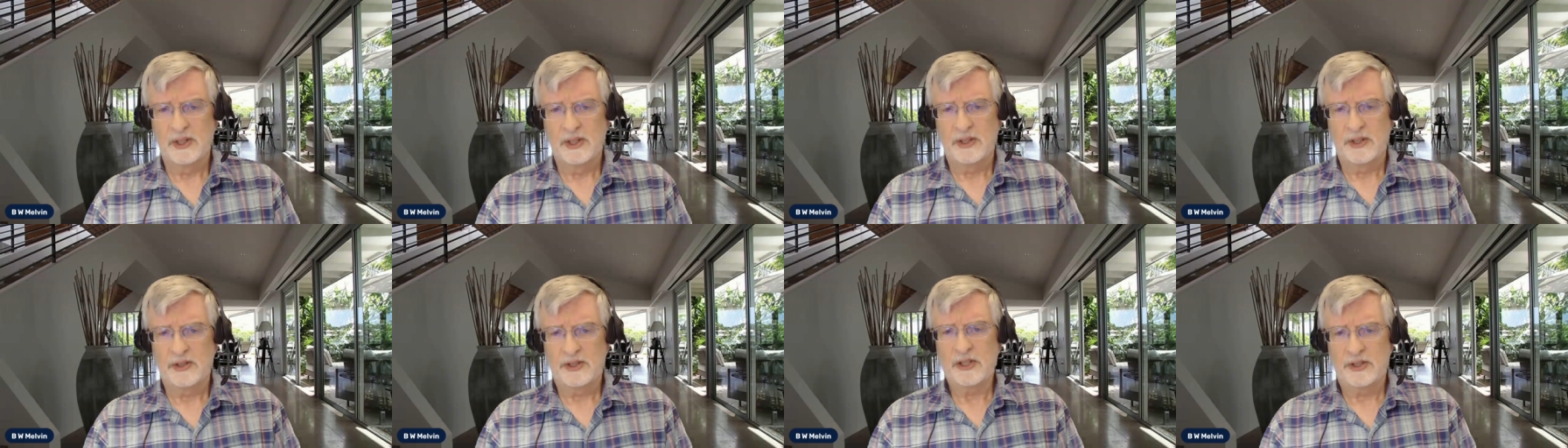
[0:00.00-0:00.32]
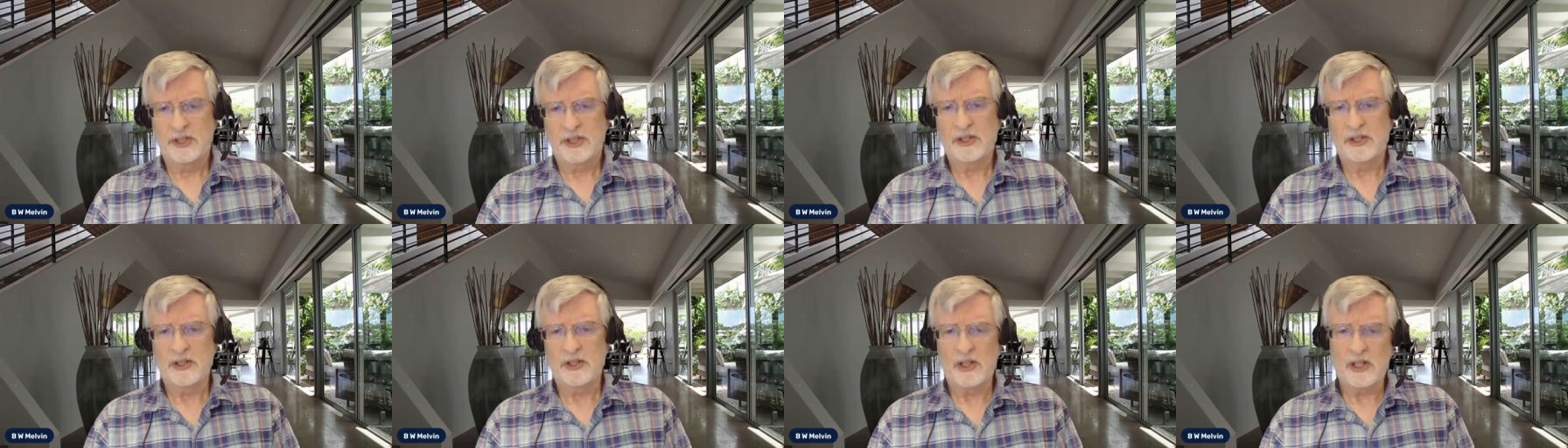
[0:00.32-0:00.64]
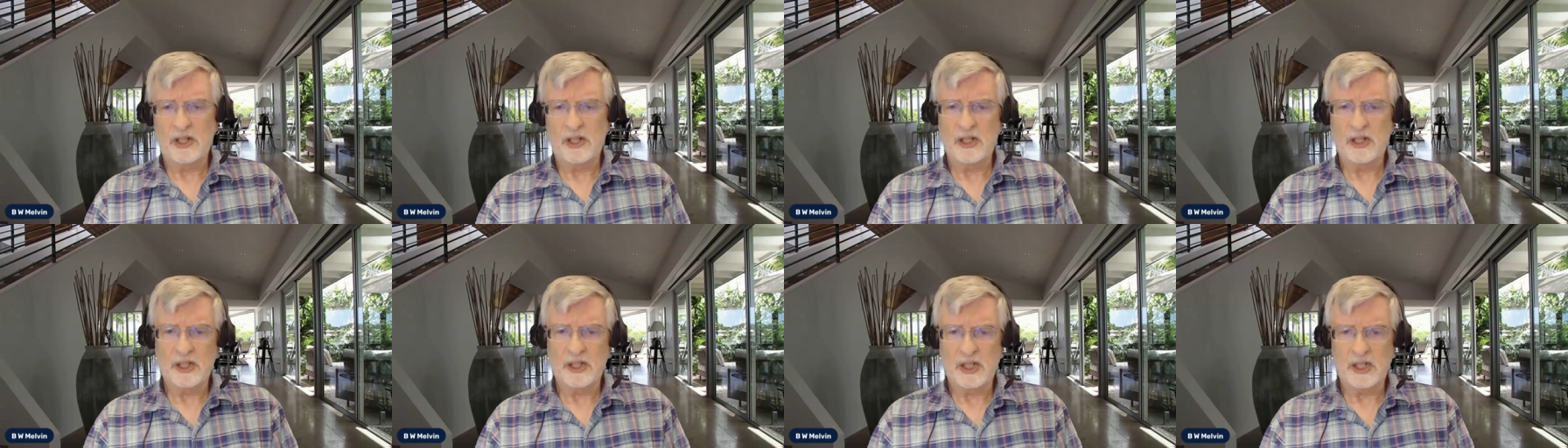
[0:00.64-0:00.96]
You see
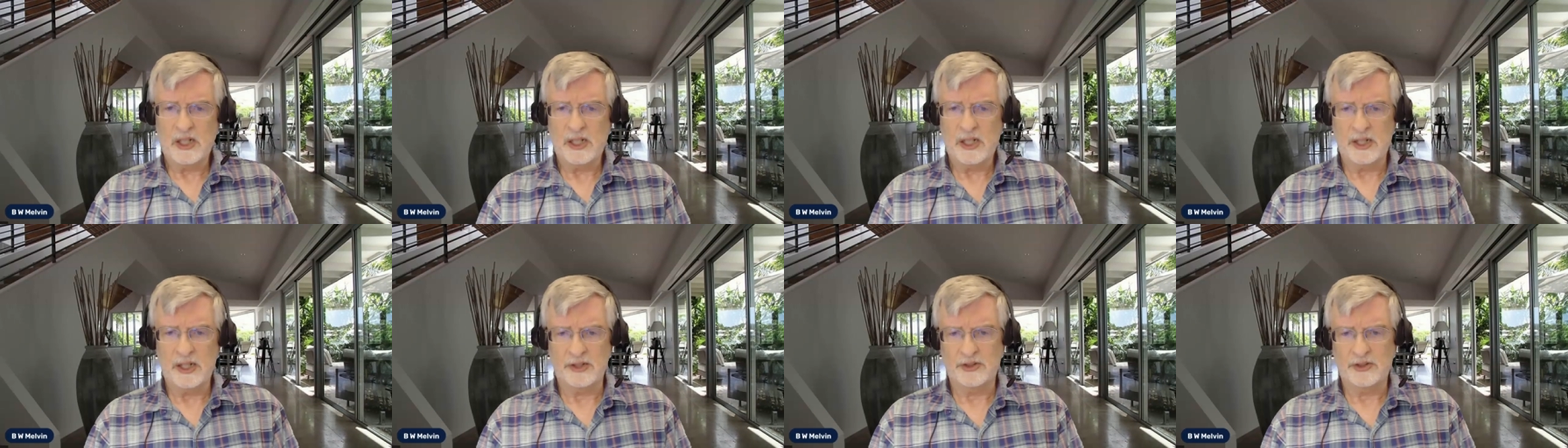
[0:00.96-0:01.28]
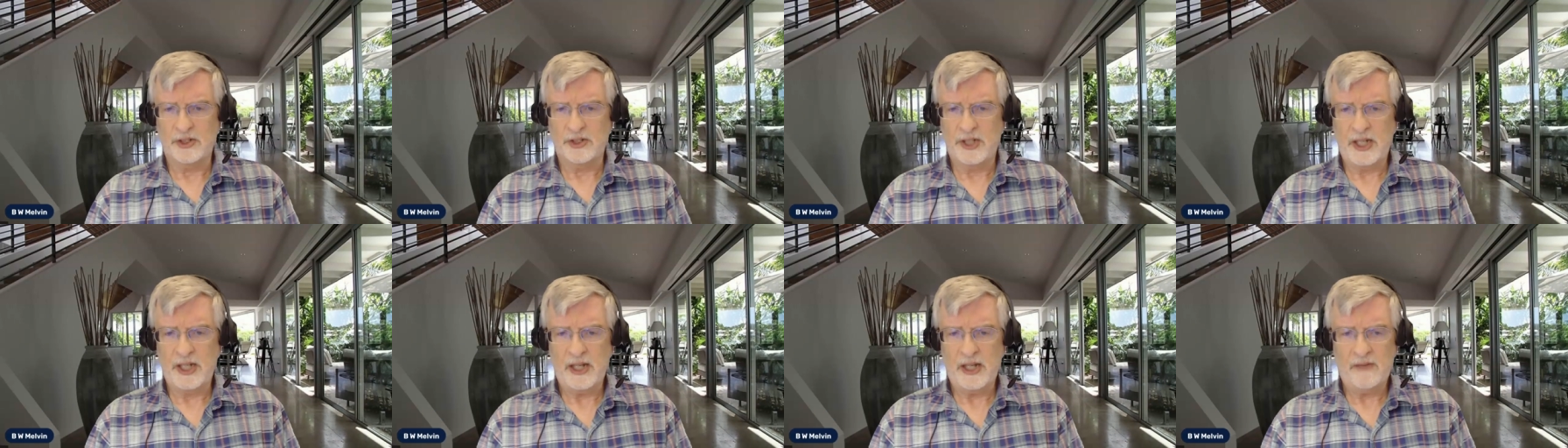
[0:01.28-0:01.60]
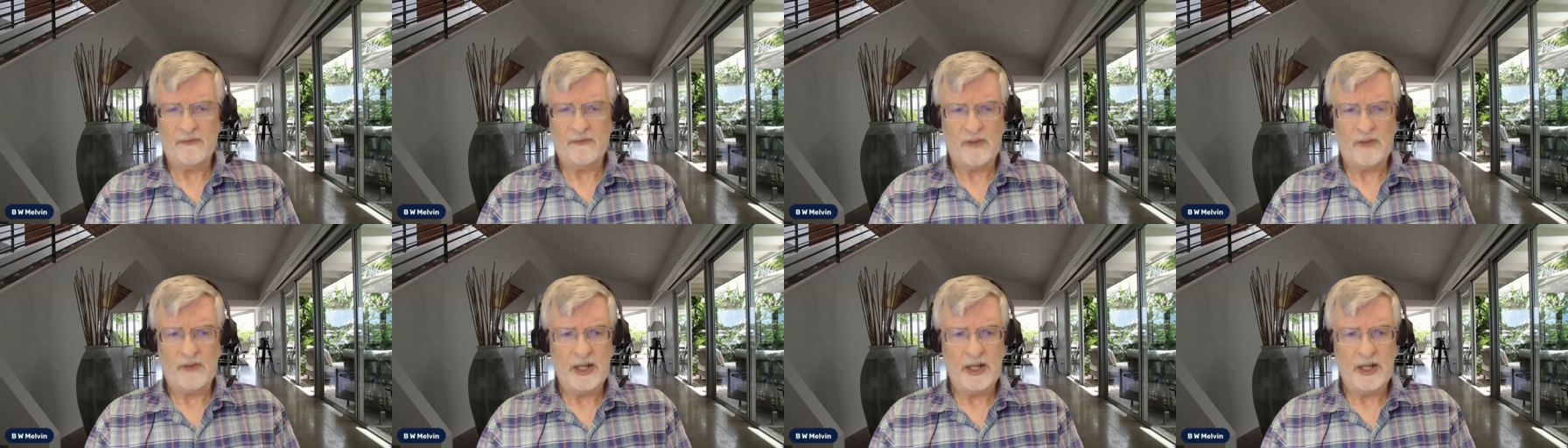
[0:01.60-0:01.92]
long lines. You
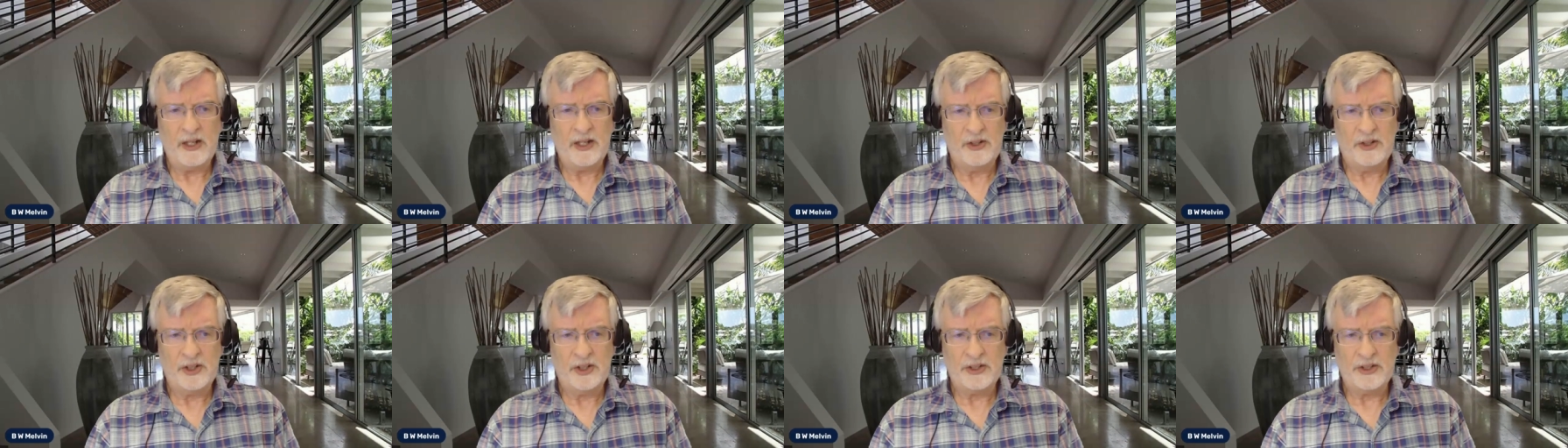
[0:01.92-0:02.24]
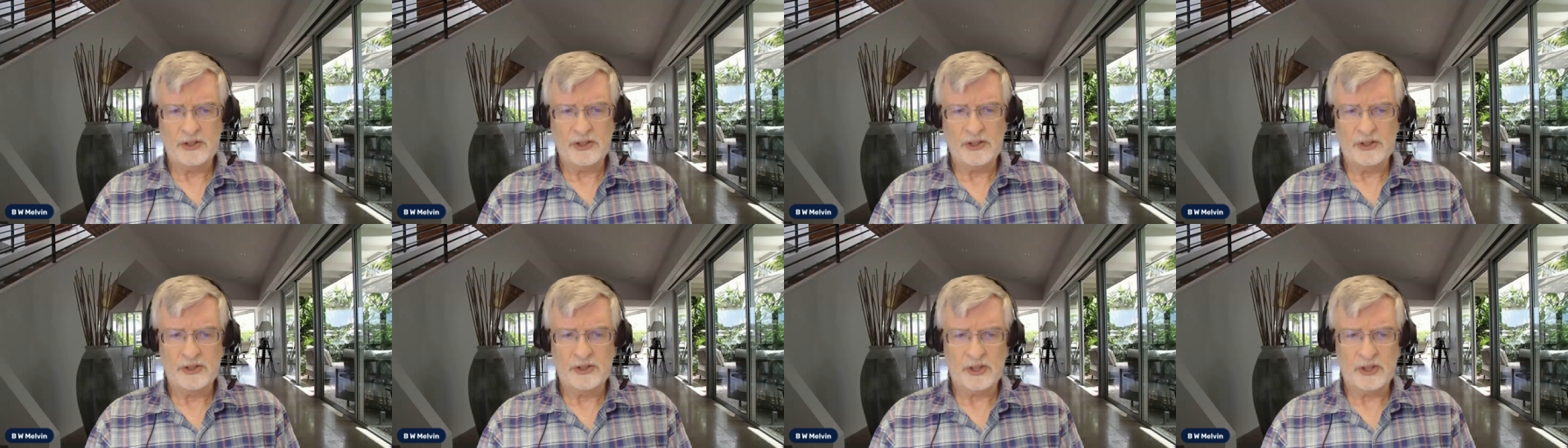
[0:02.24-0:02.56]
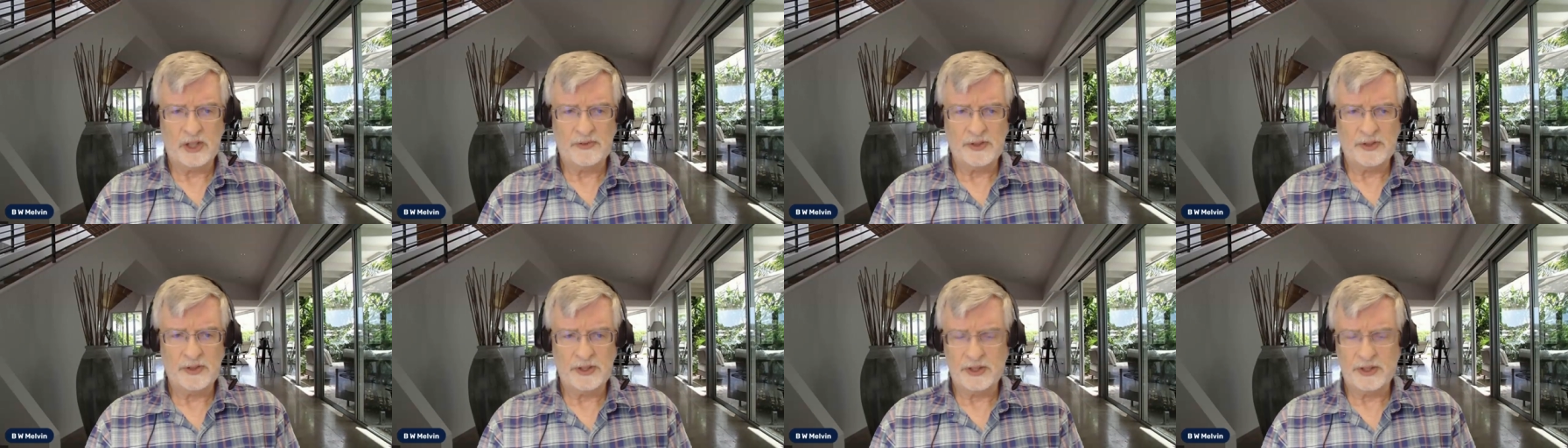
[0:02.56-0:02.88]
can't find goods and
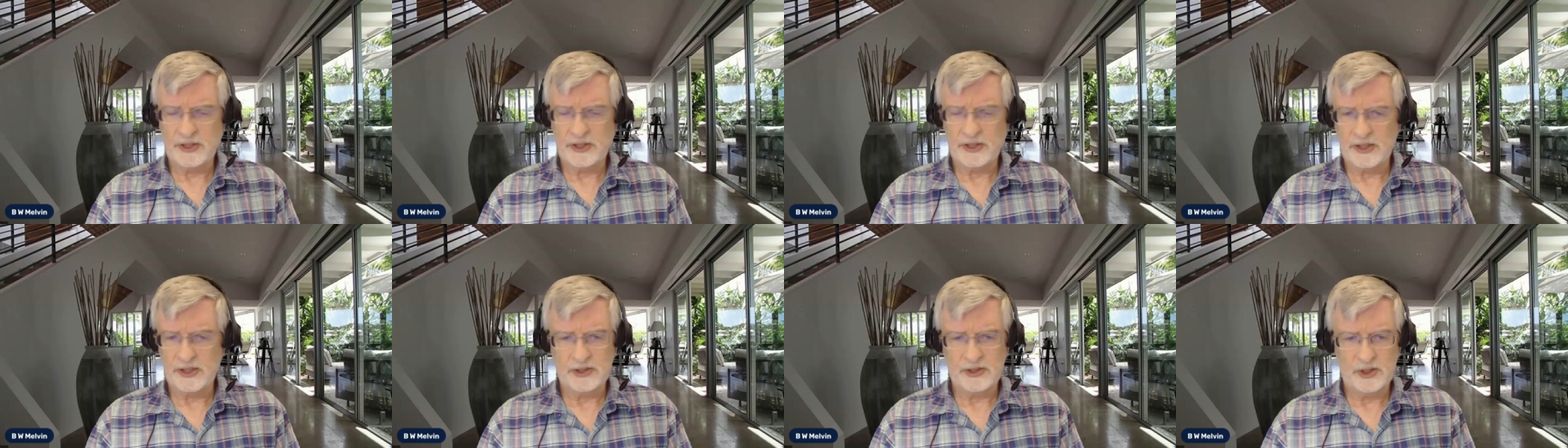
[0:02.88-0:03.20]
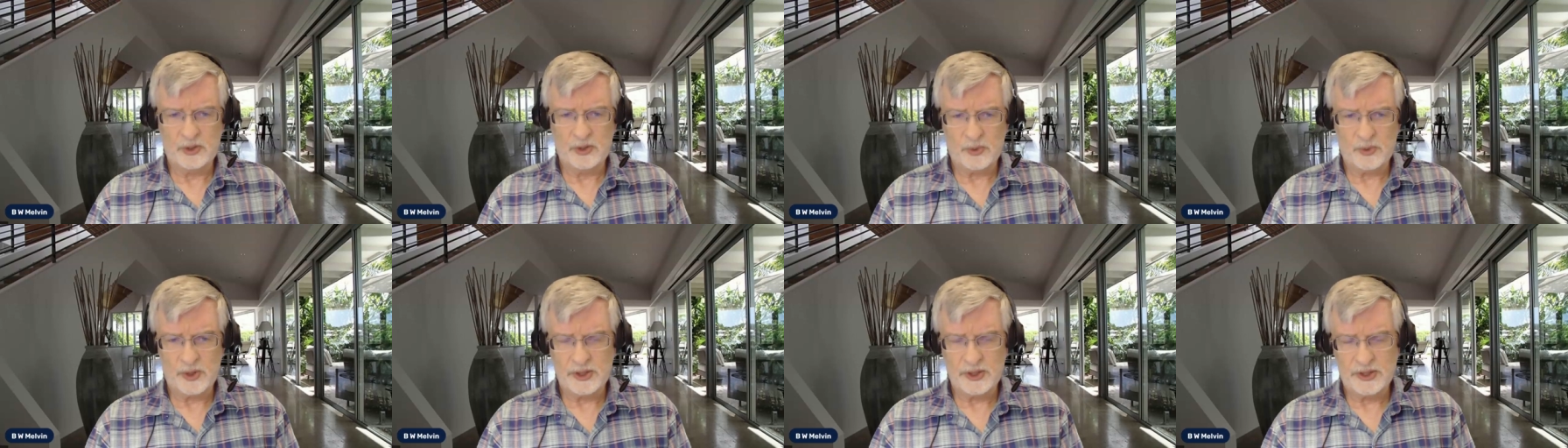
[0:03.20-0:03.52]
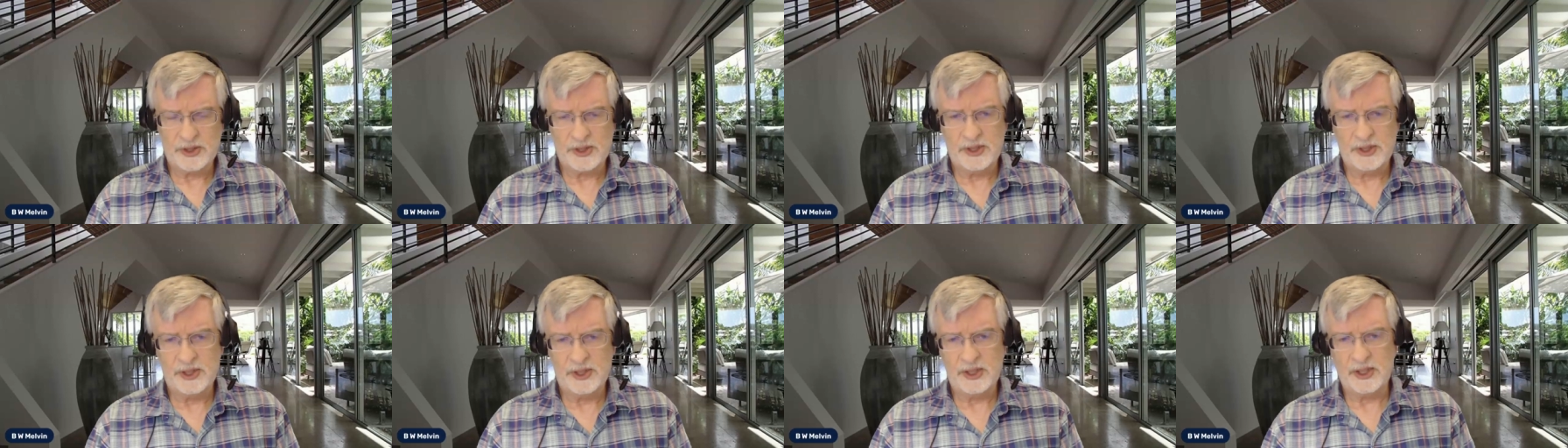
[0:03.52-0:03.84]
services as you
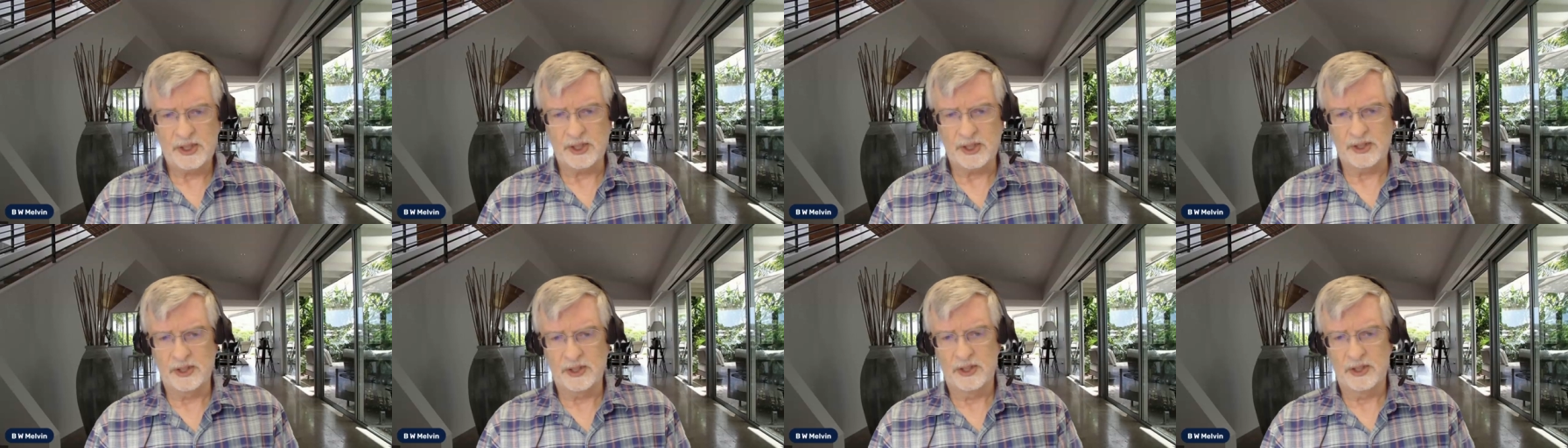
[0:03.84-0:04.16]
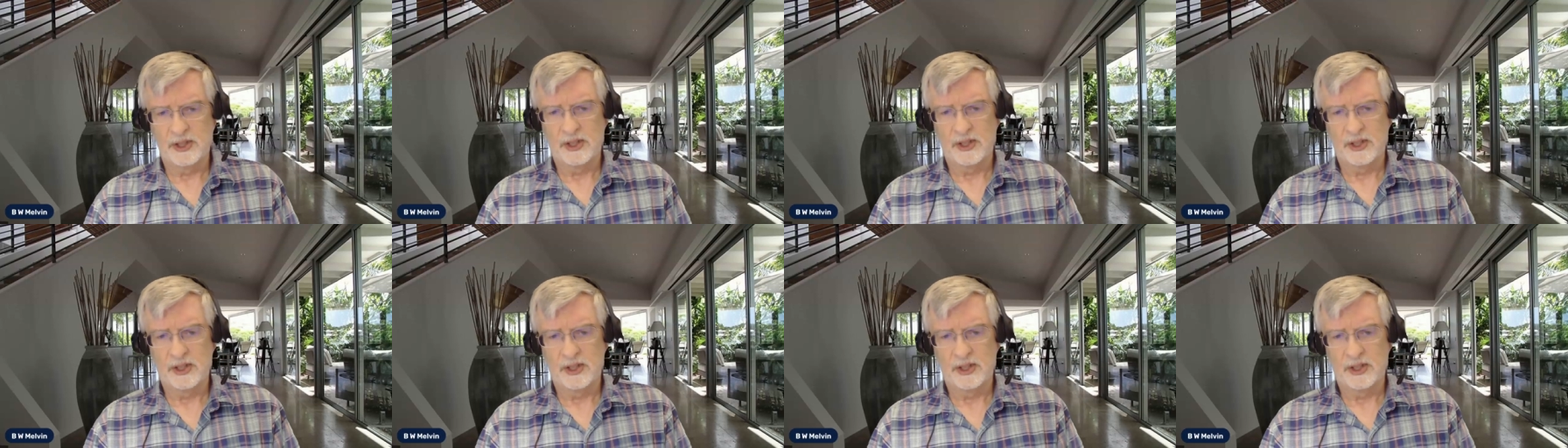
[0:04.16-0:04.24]
once did.